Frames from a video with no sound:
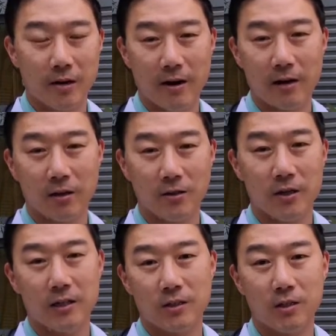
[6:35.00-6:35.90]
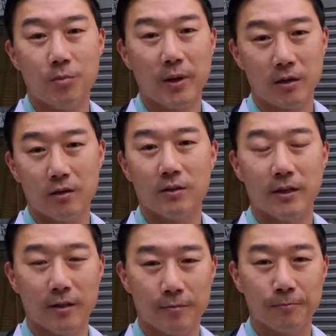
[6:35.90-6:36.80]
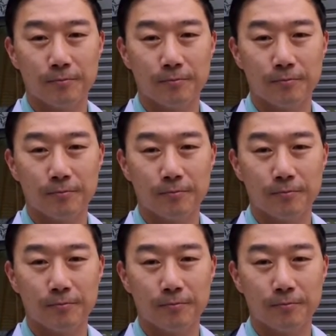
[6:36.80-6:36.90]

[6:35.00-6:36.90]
here at Los Angeles Medical Center.